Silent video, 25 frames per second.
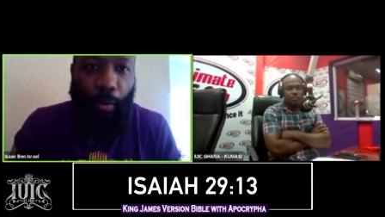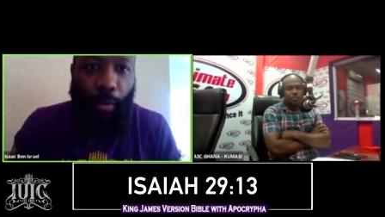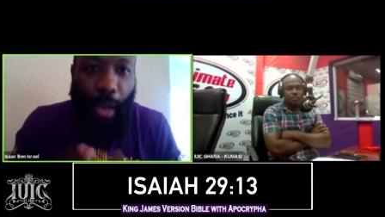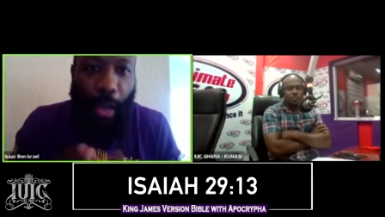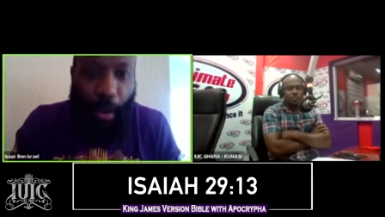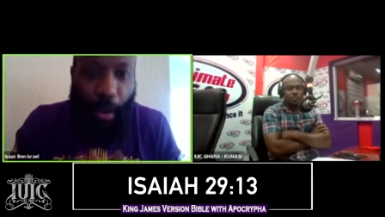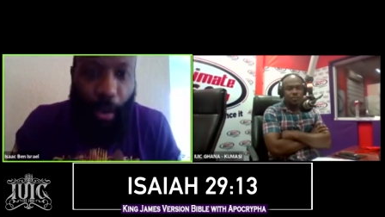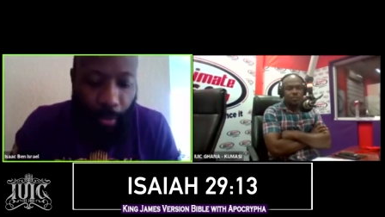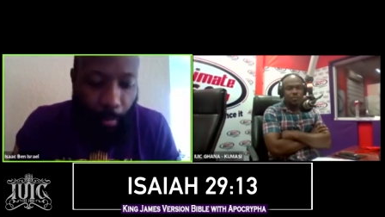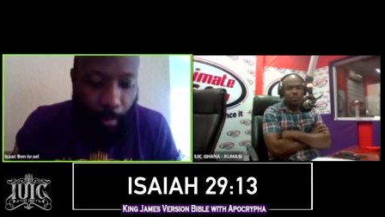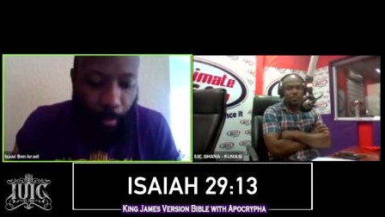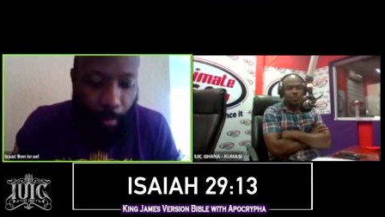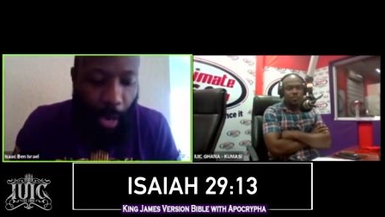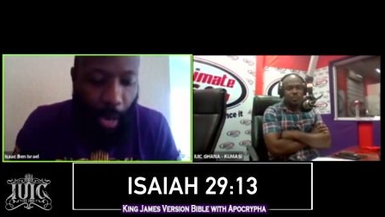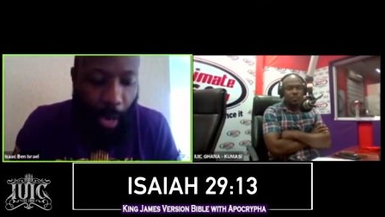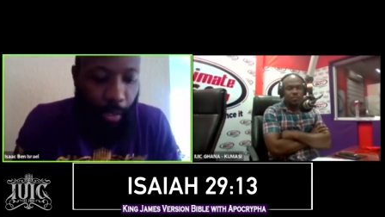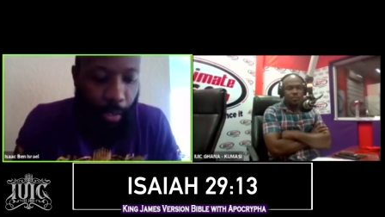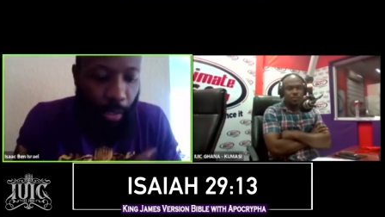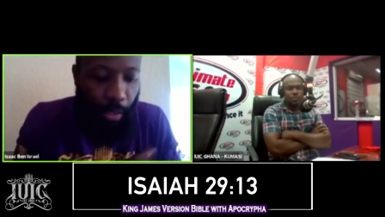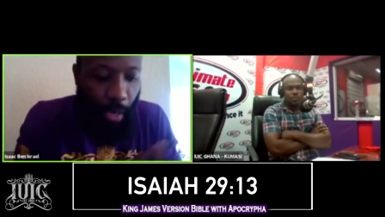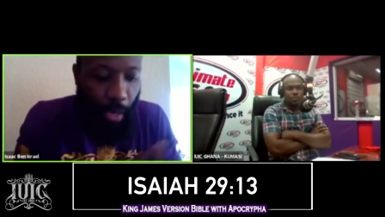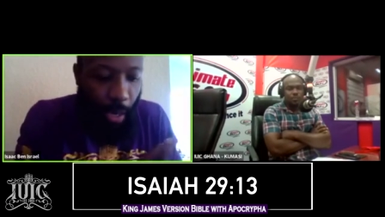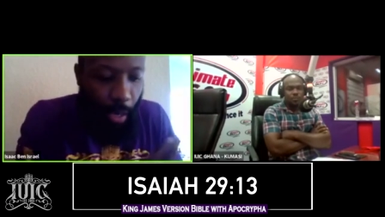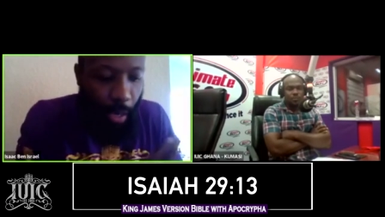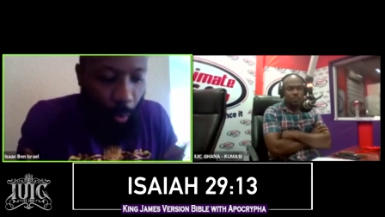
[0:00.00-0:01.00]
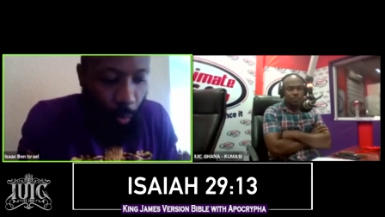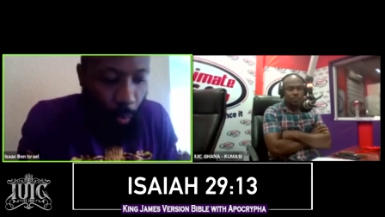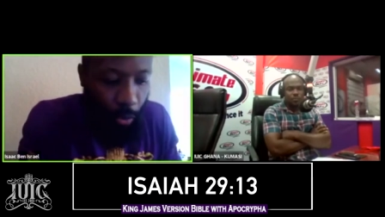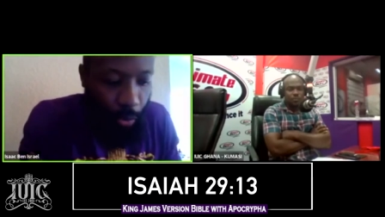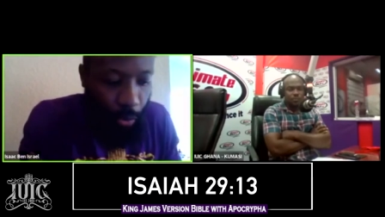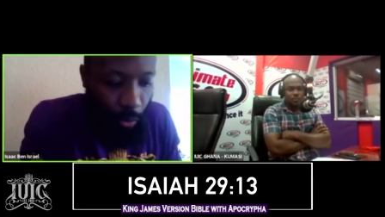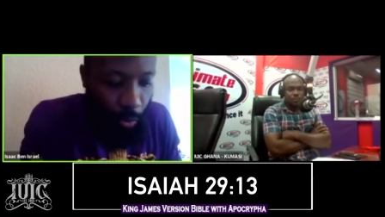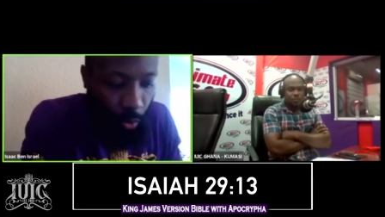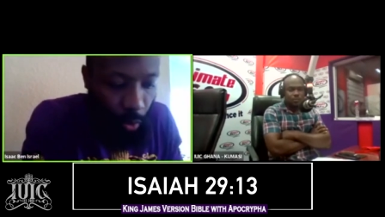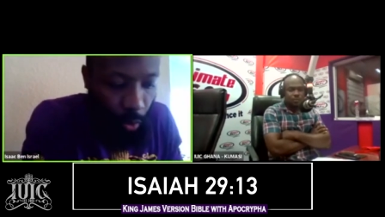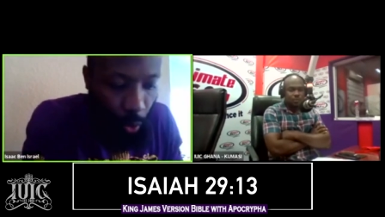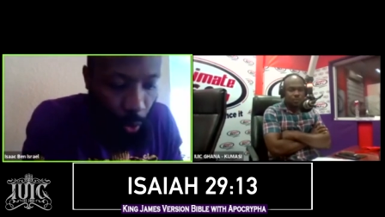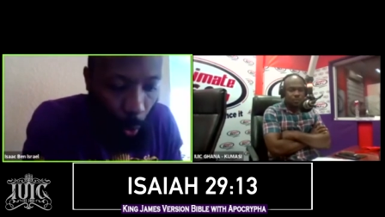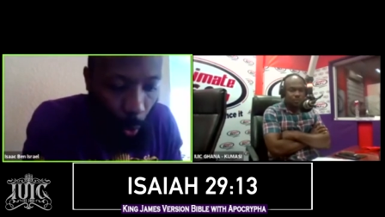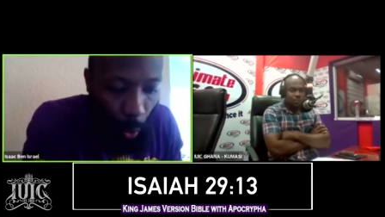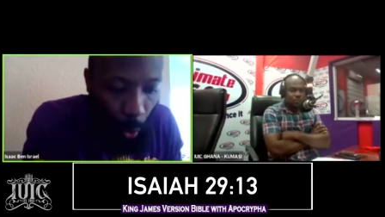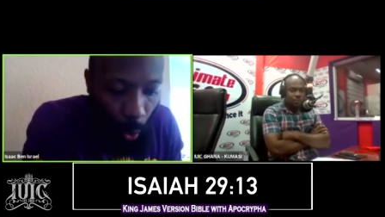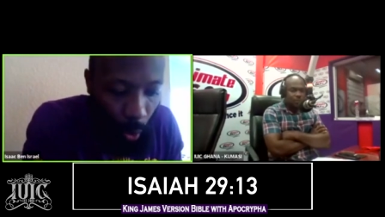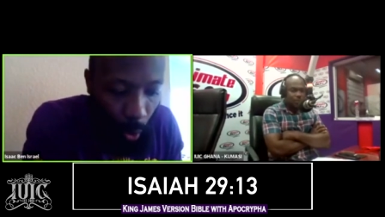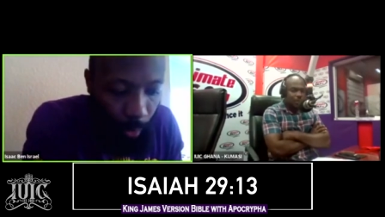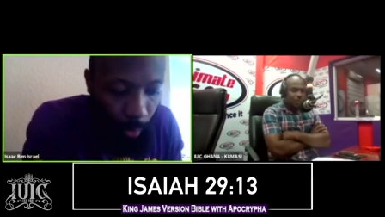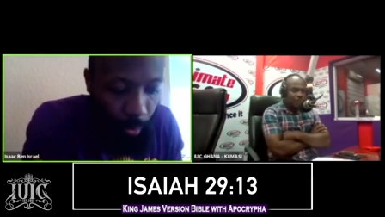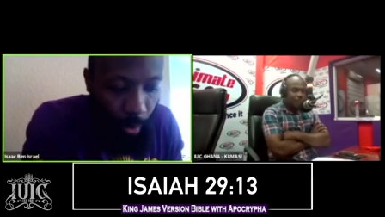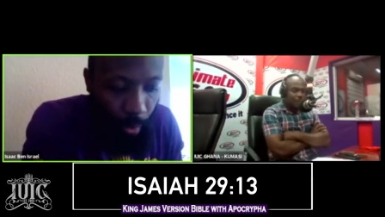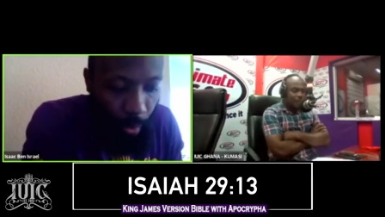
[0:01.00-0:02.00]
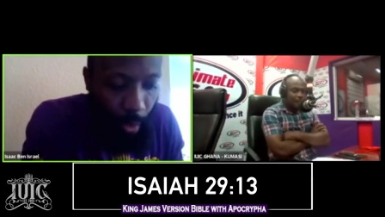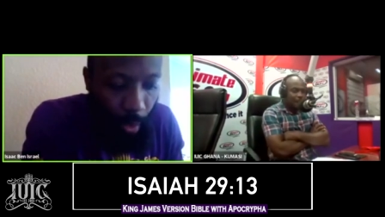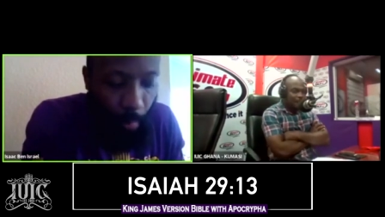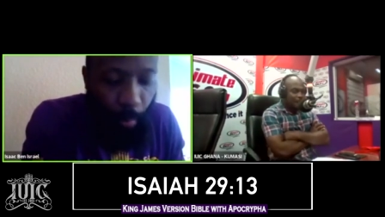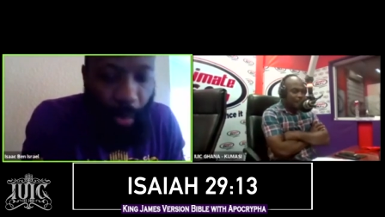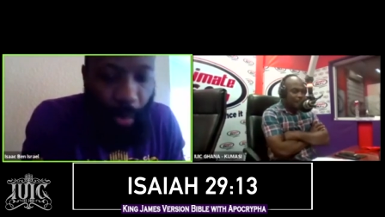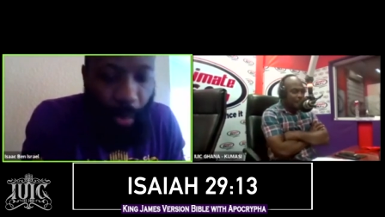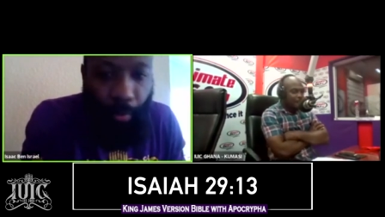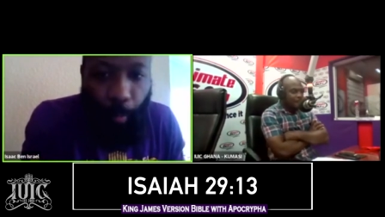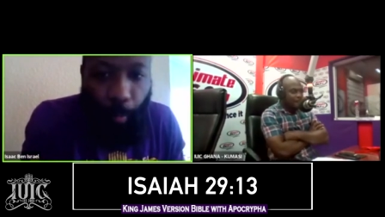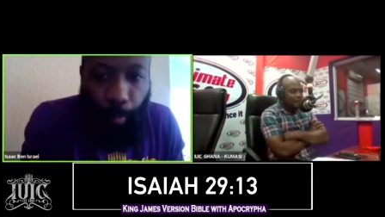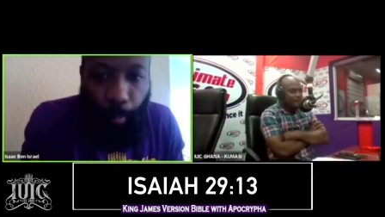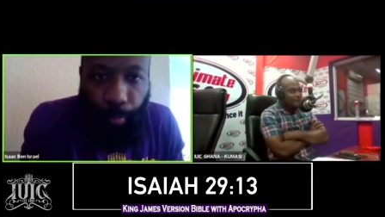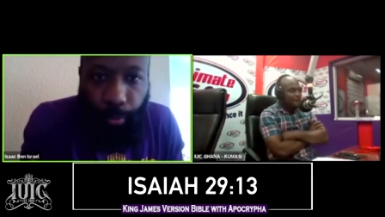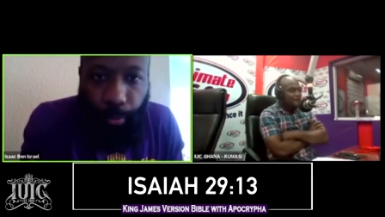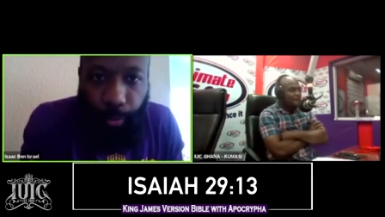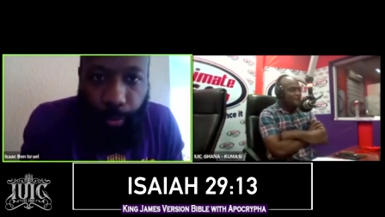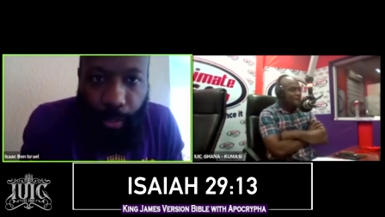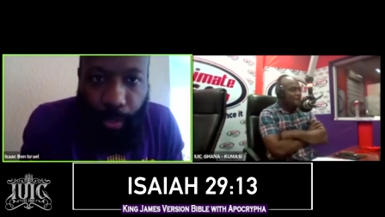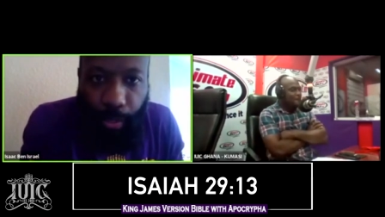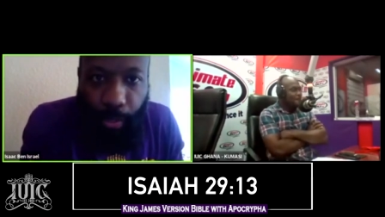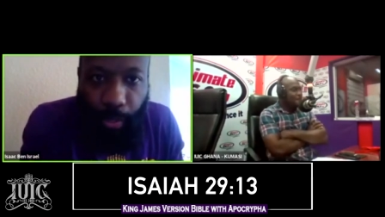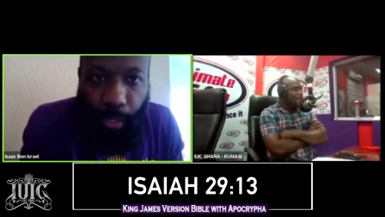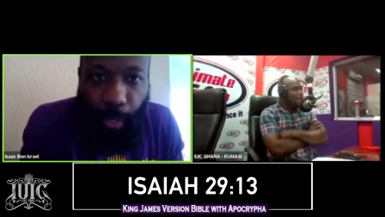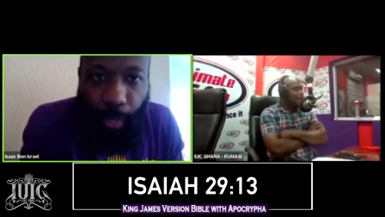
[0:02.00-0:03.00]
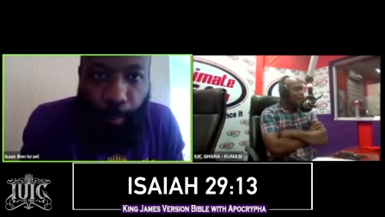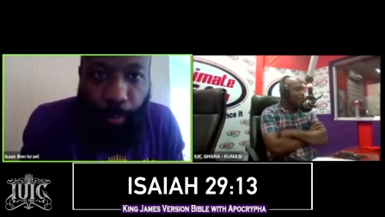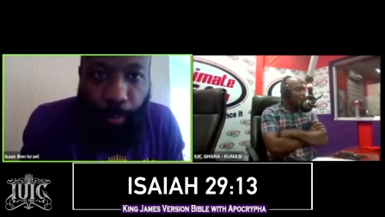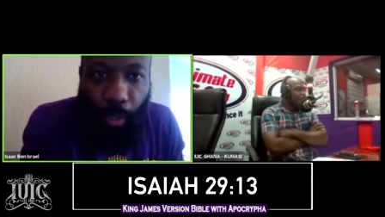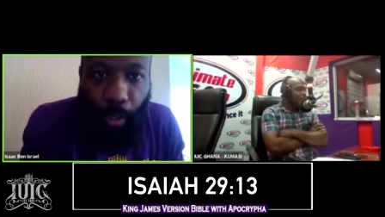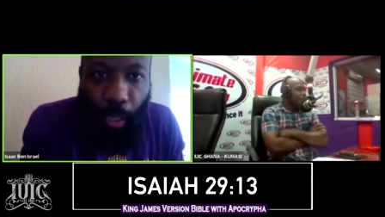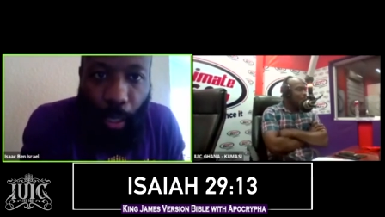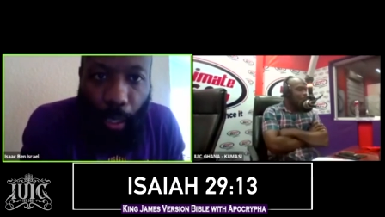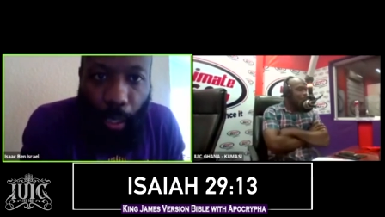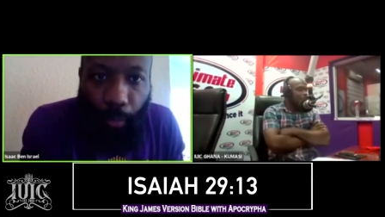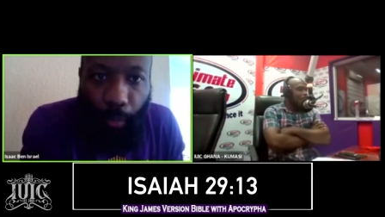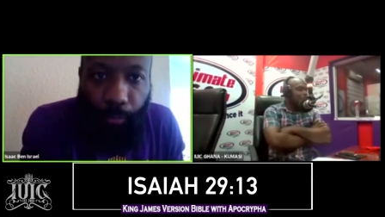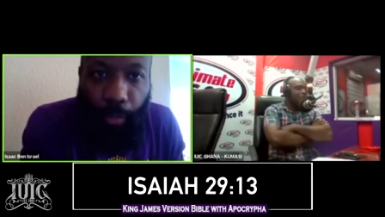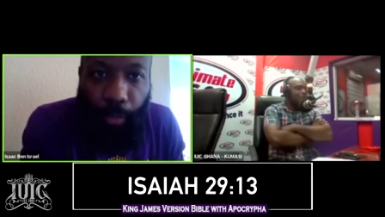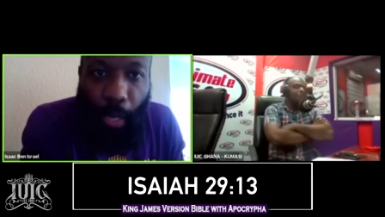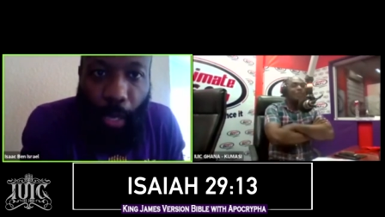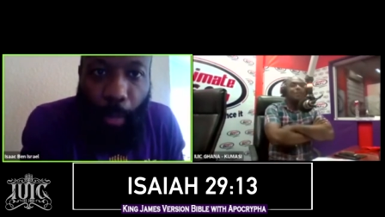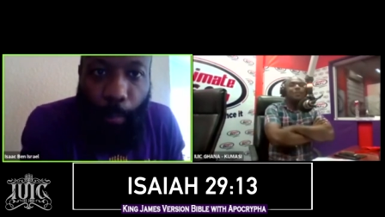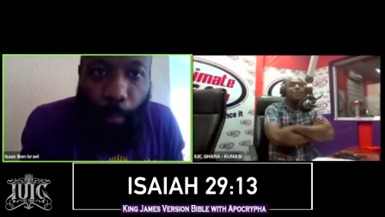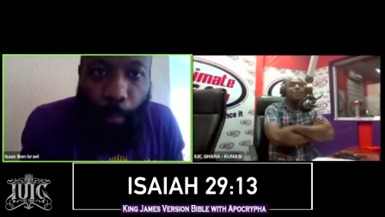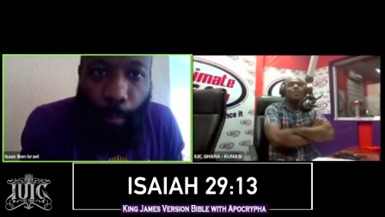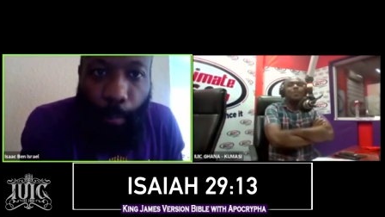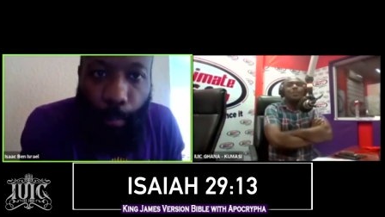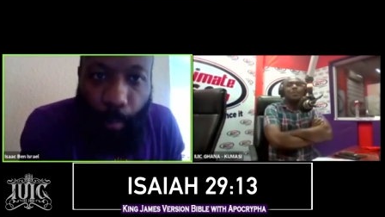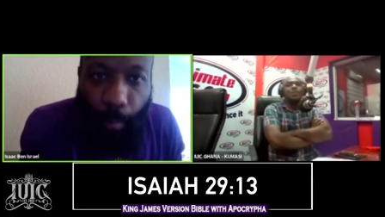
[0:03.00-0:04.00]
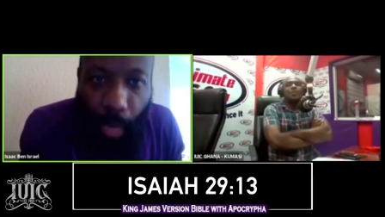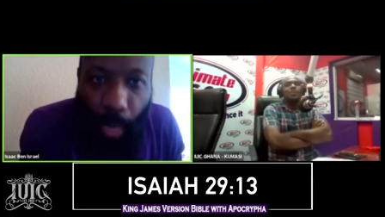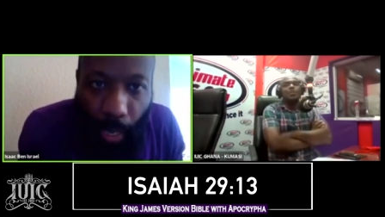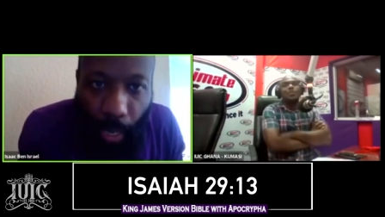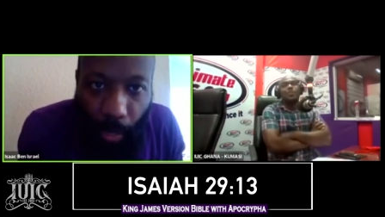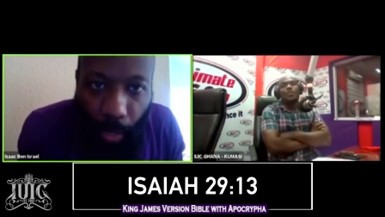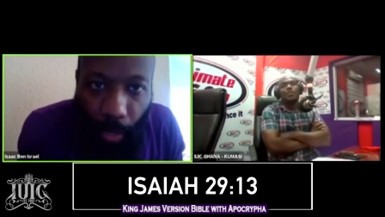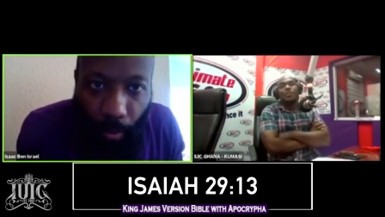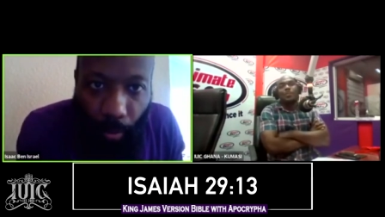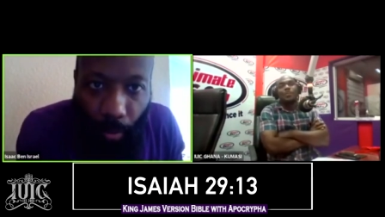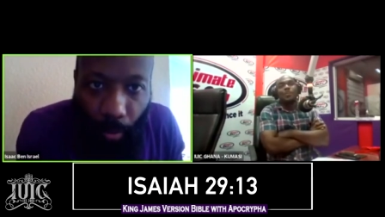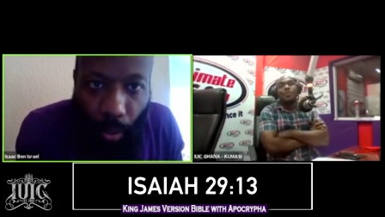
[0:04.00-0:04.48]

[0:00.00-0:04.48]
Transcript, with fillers: Everybody was taught by the precept of man,